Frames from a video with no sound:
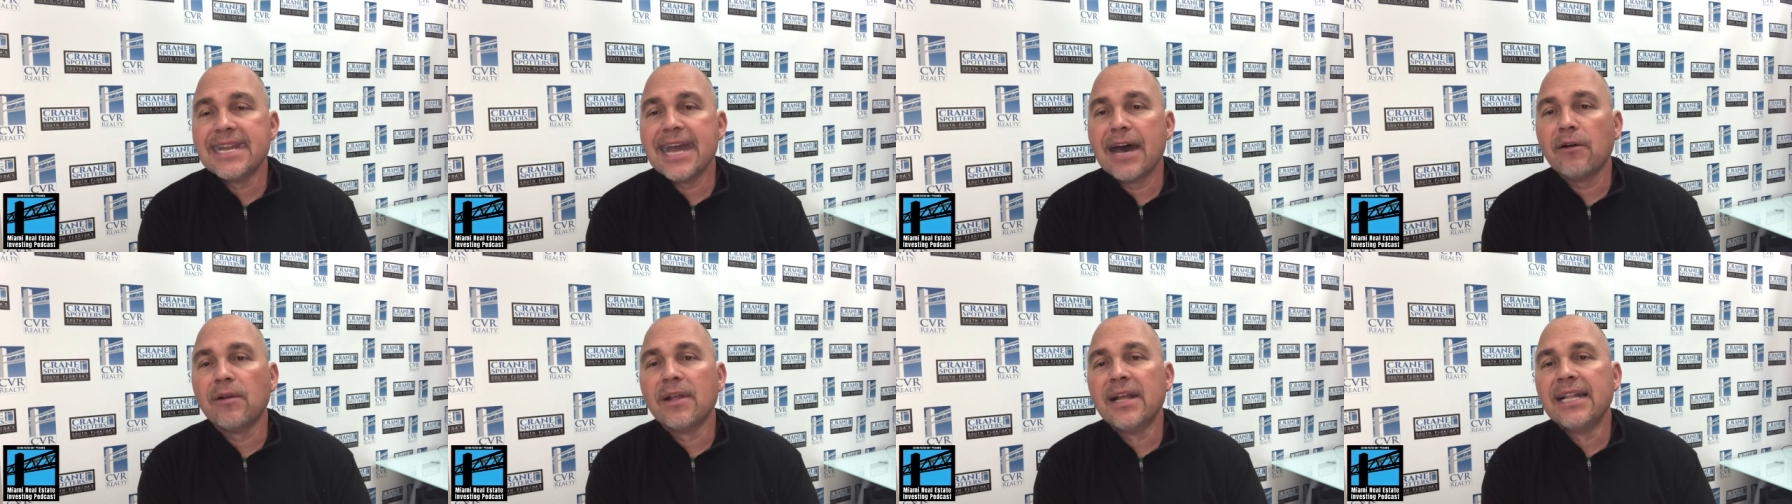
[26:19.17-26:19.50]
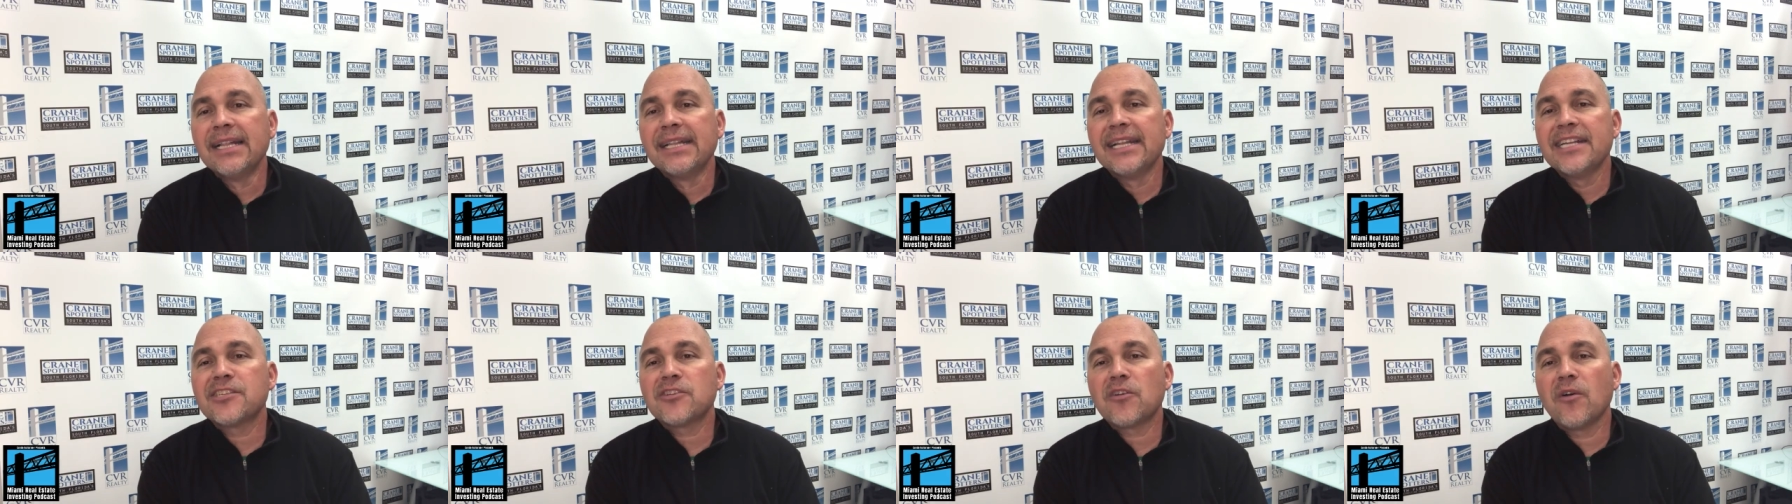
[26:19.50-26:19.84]
Now,
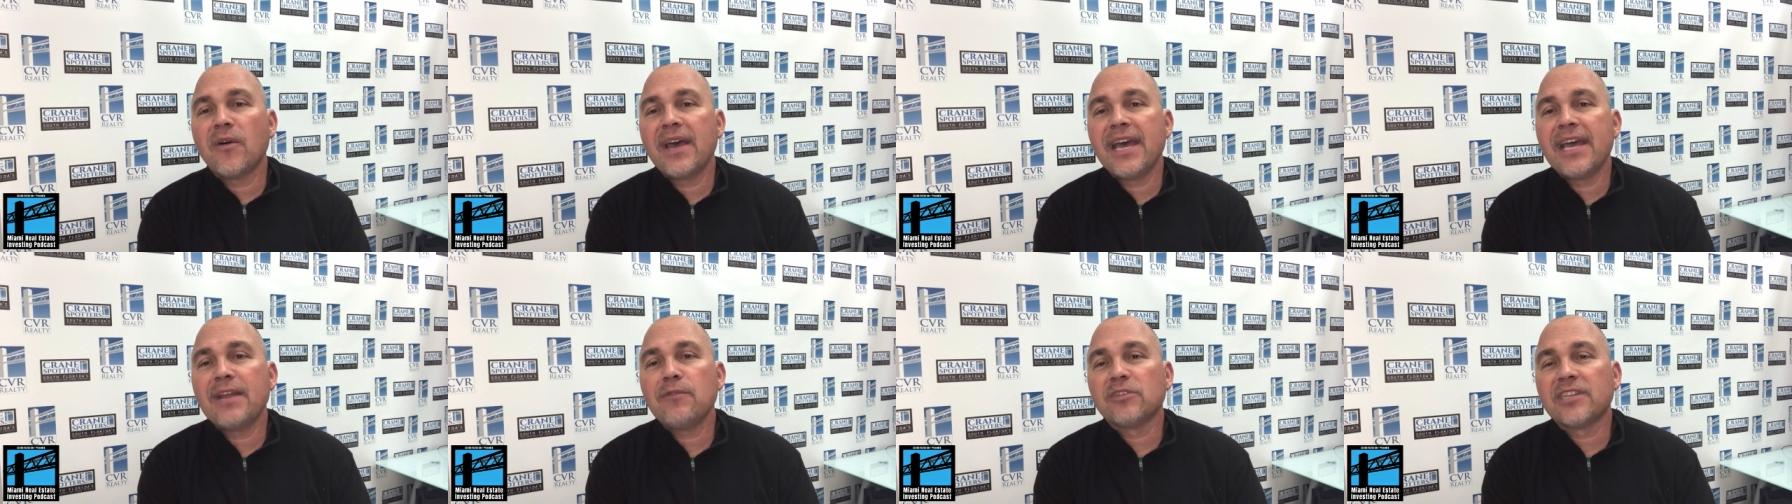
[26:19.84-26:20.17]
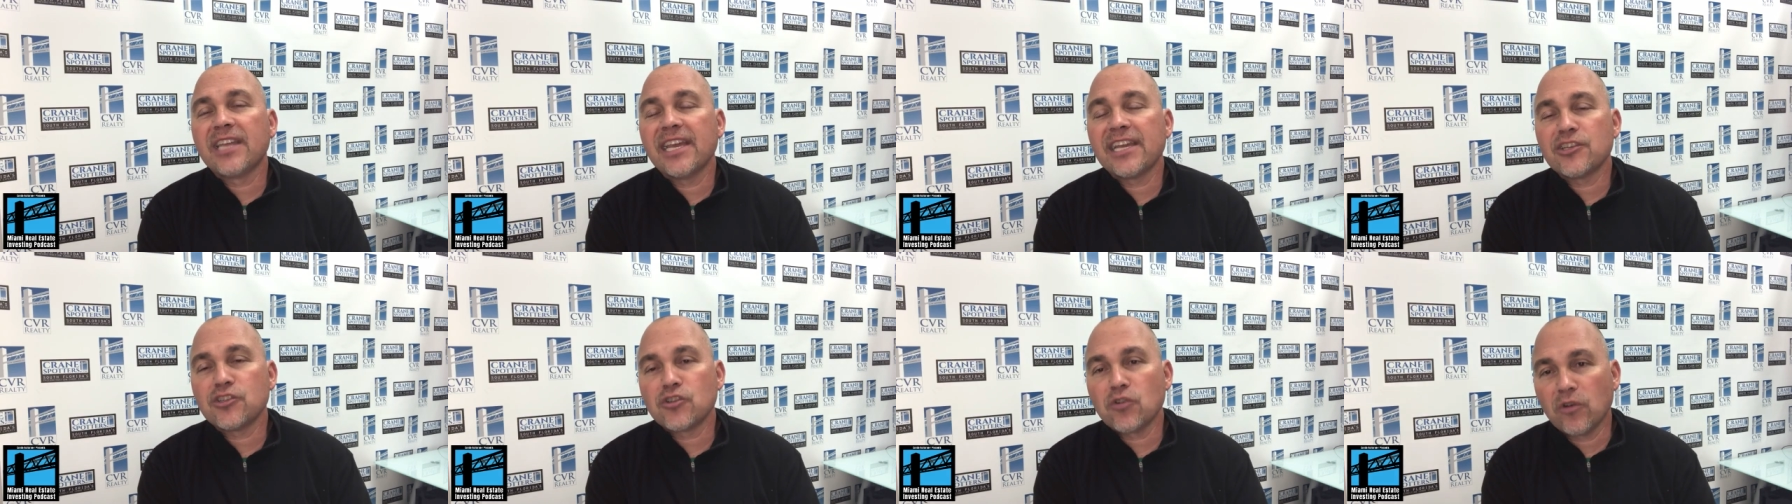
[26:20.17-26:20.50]
let's go ahead.
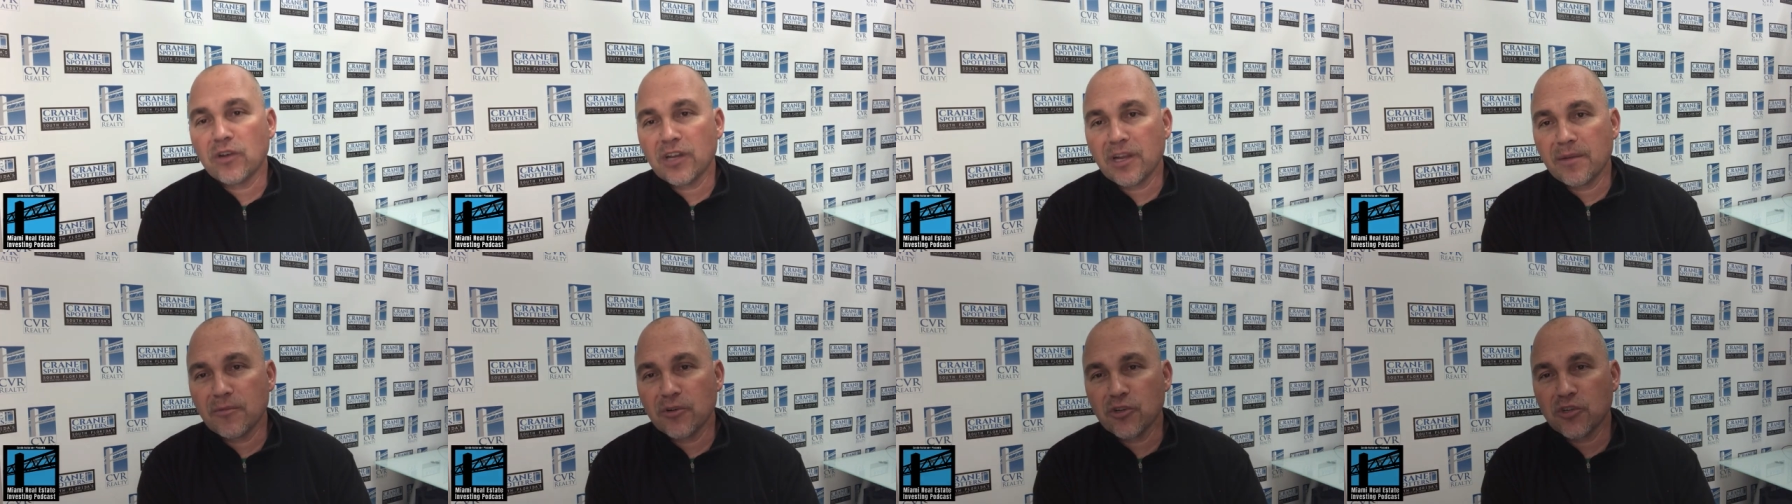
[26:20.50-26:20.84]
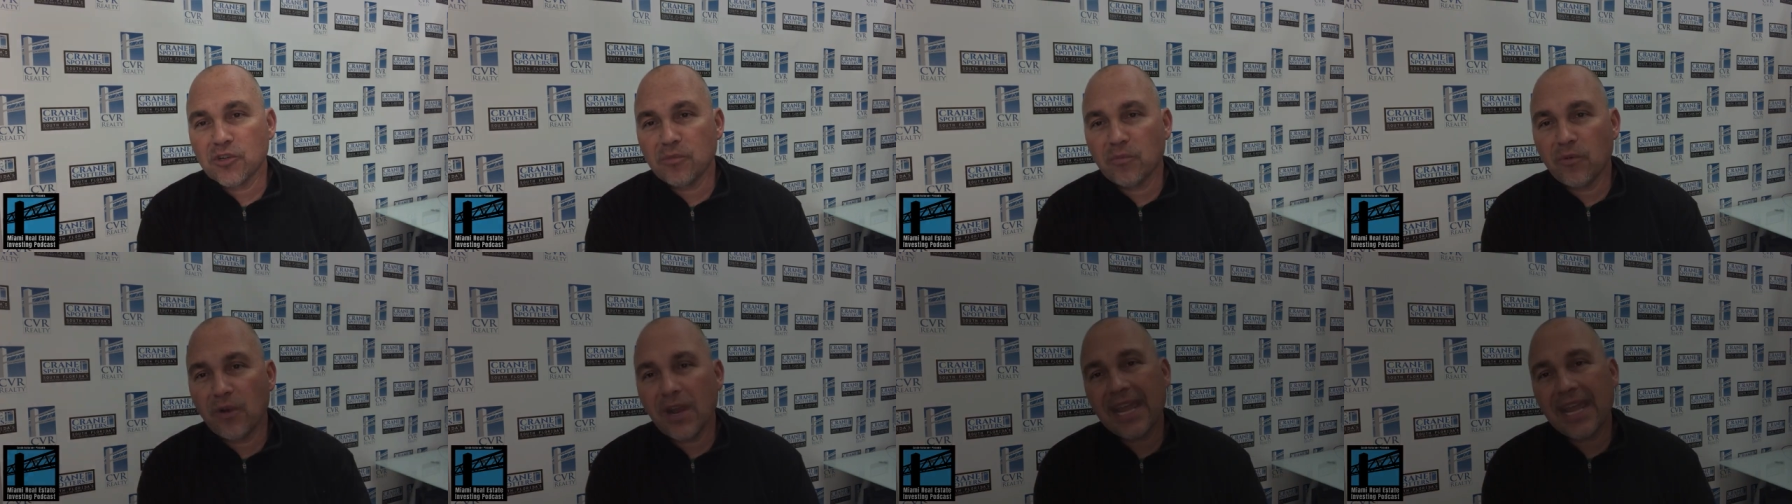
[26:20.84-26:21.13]
We'll take a short commercial